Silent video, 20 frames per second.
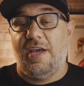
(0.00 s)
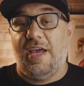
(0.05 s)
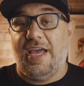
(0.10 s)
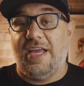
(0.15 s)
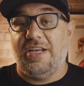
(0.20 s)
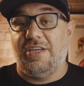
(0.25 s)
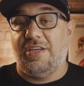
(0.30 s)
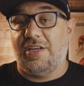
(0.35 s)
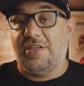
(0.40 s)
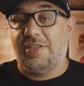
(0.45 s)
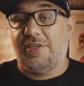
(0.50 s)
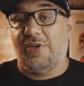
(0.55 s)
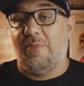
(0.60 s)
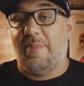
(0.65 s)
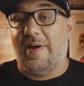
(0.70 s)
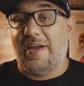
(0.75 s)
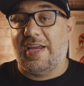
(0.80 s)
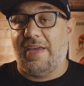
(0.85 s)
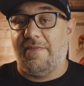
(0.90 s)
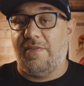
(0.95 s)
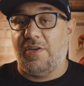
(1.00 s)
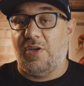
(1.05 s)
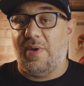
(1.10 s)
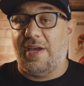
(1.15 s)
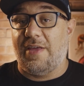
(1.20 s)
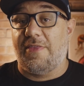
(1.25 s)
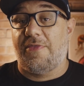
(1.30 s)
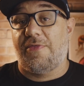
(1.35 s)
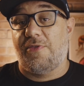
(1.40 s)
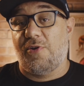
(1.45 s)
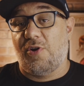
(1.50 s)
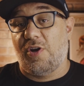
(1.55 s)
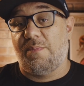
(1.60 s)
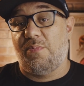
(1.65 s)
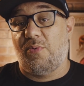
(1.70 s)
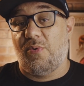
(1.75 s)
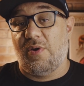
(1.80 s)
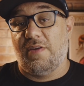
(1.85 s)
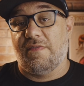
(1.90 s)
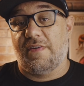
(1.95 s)
It does so by giving you a third
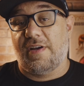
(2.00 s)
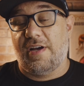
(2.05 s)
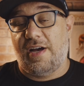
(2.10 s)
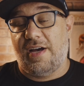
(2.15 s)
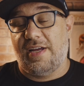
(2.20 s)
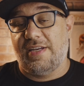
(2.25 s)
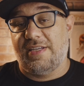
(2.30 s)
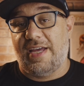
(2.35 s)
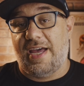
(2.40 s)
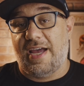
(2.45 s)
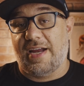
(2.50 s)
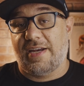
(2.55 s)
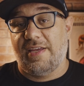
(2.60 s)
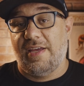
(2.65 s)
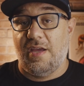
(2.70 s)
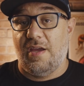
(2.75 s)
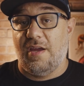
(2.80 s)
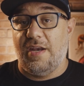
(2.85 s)
point of contact.